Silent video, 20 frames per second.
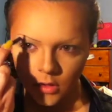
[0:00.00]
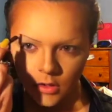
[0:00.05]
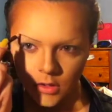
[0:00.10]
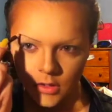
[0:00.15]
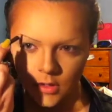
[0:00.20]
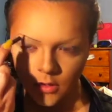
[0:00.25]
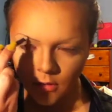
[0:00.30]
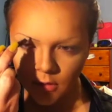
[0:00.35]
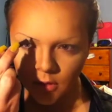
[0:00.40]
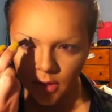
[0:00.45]

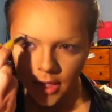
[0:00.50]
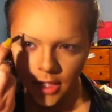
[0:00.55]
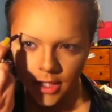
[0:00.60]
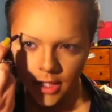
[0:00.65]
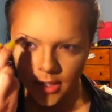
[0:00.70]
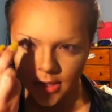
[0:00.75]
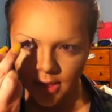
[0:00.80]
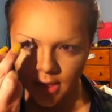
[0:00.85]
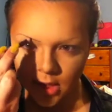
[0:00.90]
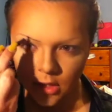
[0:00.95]
So, like
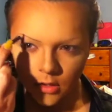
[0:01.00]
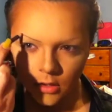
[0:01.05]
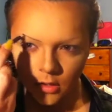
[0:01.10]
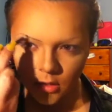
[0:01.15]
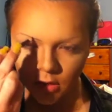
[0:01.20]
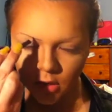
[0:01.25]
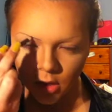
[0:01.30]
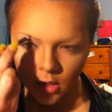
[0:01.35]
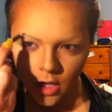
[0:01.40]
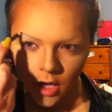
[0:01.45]
I said
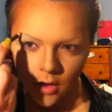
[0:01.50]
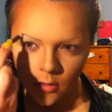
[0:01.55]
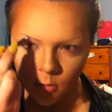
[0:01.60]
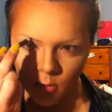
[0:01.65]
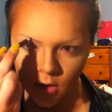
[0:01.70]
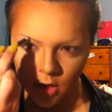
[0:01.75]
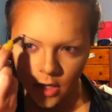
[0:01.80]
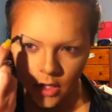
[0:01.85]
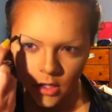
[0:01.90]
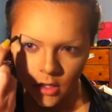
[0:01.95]
earlier, I
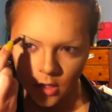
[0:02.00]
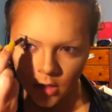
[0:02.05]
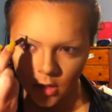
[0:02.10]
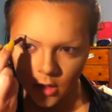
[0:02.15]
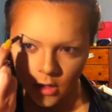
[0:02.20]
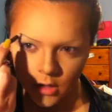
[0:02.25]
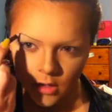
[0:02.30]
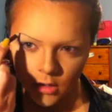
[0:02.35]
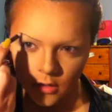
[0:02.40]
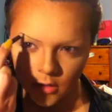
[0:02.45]
want
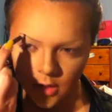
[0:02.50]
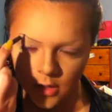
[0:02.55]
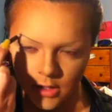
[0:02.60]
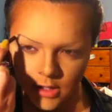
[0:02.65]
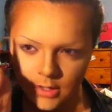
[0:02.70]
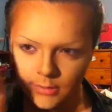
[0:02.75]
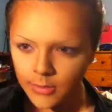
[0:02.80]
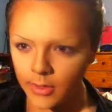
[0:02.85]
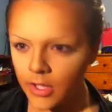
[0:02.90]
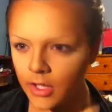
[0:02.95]
this
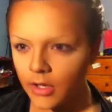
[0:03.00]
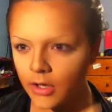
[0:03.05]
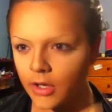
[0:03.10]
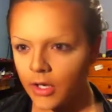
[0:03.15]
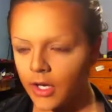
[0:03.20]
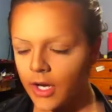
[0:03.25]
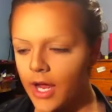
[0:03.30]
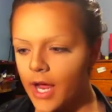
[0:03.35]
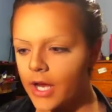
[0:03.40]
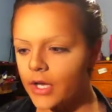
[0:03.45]
to be a
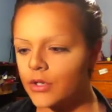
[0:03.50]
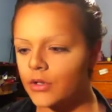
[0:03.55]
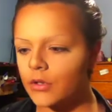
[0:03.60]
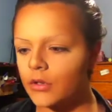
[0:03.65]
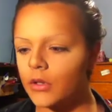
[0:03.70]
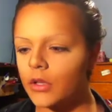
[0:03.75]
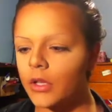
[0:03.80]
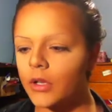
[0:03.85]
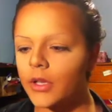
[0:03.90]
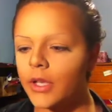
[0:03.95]

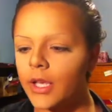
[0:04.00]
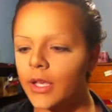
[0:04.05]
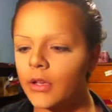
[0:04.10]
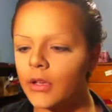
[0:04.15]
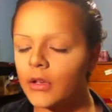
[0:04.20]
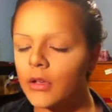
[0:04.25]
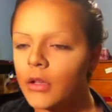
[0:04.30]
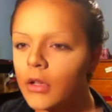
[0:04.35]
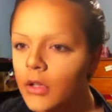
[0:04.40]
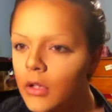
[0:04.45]
natural
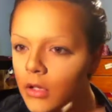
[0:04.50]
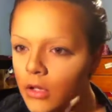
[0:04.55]
looking